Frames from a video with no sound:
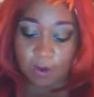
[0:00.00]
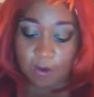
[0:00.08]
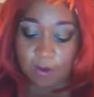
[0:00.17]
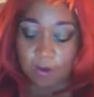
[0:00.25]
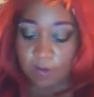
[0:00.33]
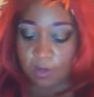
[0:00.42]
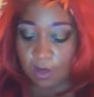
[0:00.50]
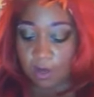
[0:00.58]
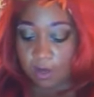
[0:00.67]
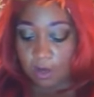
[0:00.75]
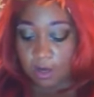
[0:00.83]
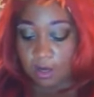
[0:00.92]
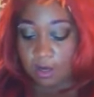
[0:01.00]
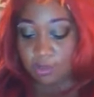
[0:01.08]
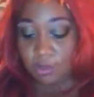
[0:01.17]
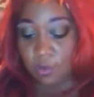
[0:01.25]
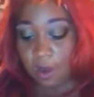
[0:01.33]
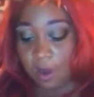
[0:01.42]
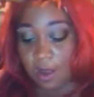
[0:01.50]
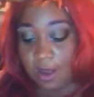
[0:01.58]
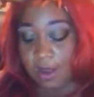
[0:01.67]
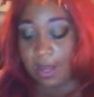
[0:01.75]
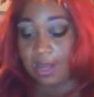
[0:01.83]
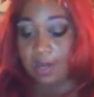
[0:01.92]
own
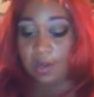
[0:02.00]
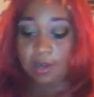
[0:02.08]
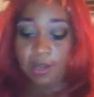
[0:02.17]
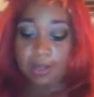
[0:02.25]
twine